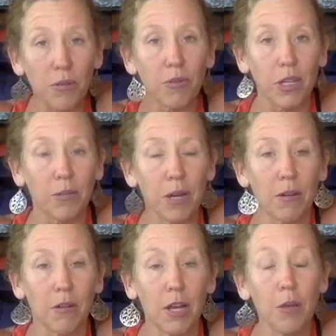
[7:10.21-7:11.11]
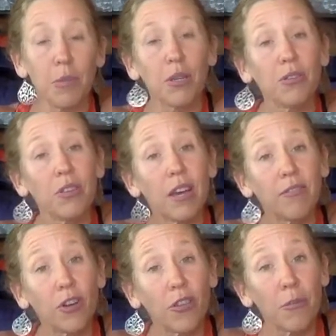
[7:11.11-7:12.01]
really well because they've
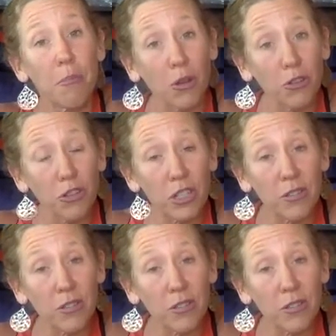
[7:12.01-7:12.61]
got the motion